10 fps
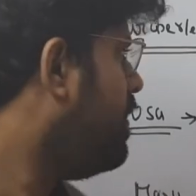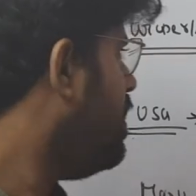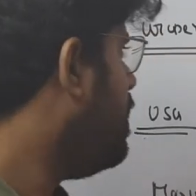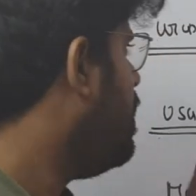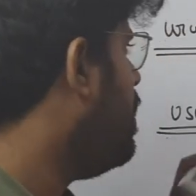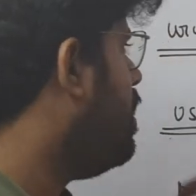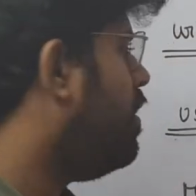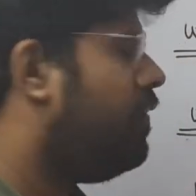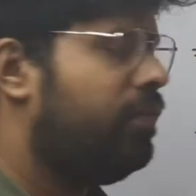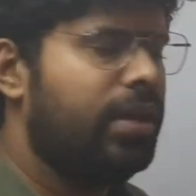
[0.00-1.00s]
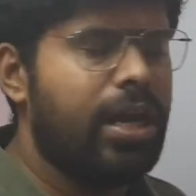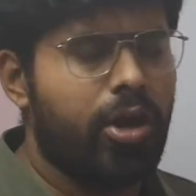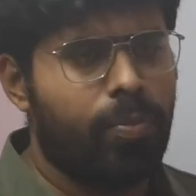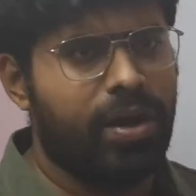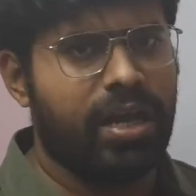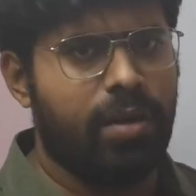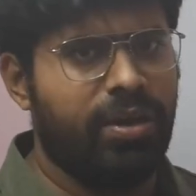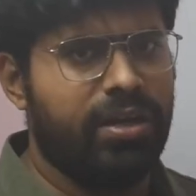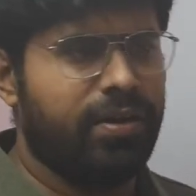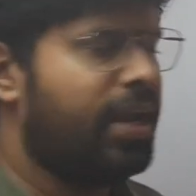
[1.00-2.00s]
then renal Doppler can
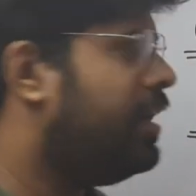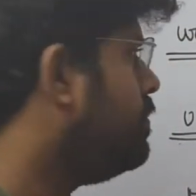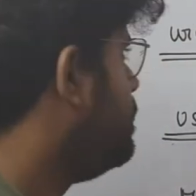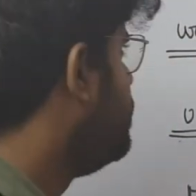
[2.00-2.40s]
be tried.